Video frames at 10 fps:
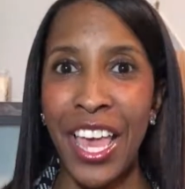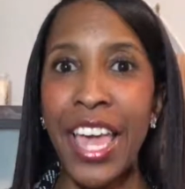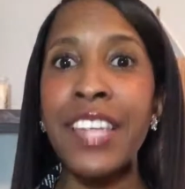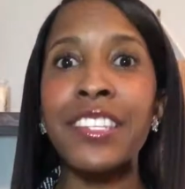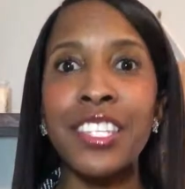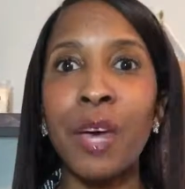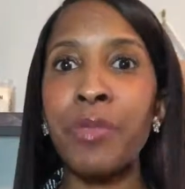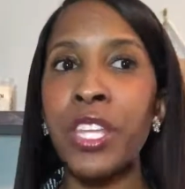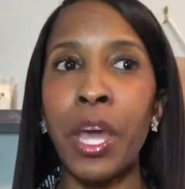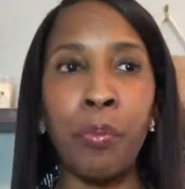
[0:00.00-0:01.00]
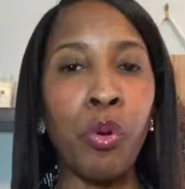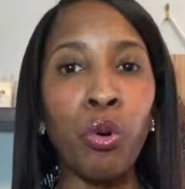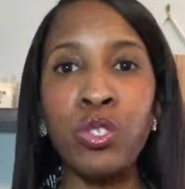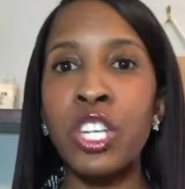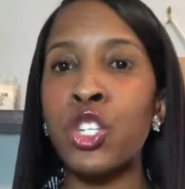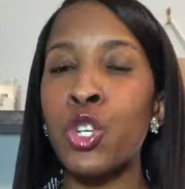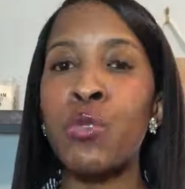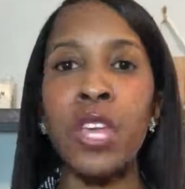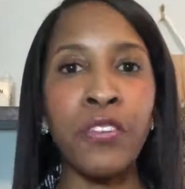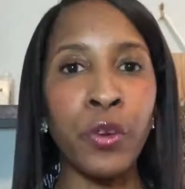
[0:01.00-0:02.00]
It's something that pulls at
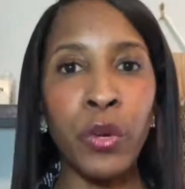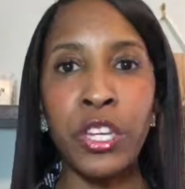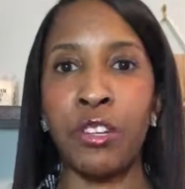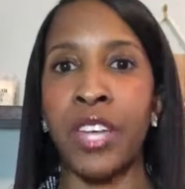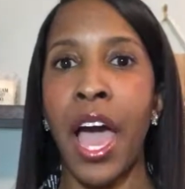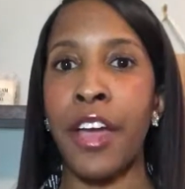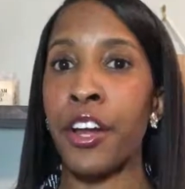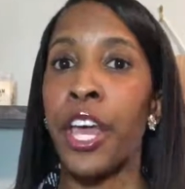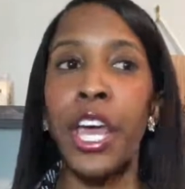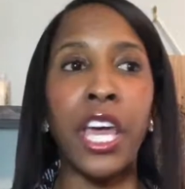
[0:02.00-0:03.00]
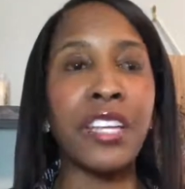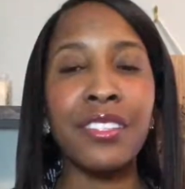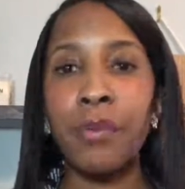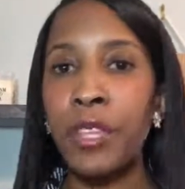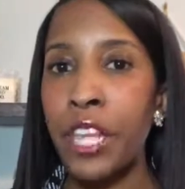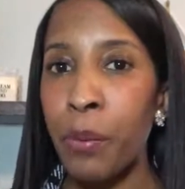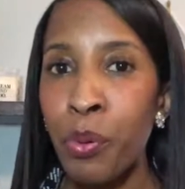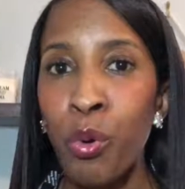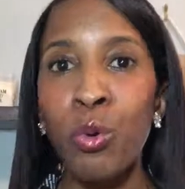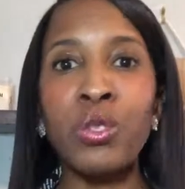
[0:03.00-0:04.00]
you even when you're tired. It's something that
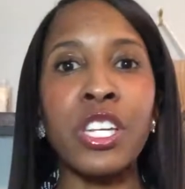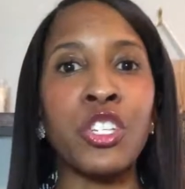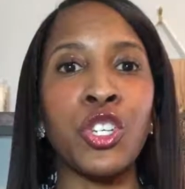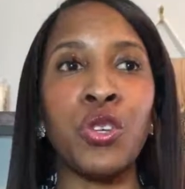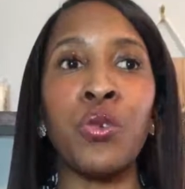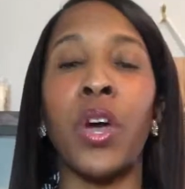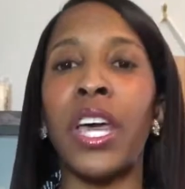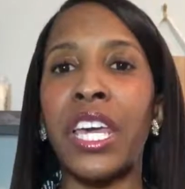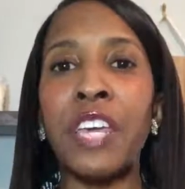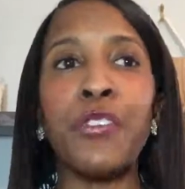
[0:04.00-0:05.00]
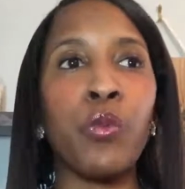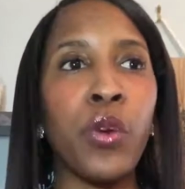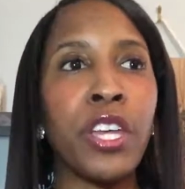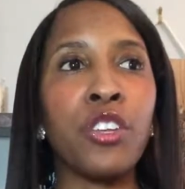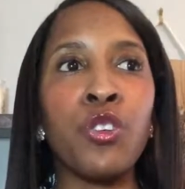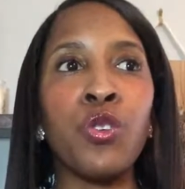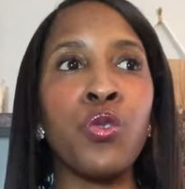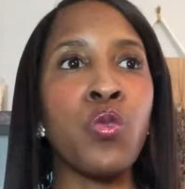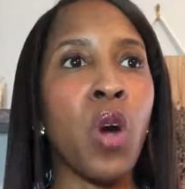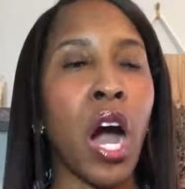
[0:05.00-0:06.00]
pulls at you even when
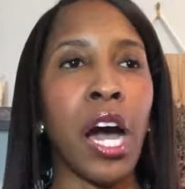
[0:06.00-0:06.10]
you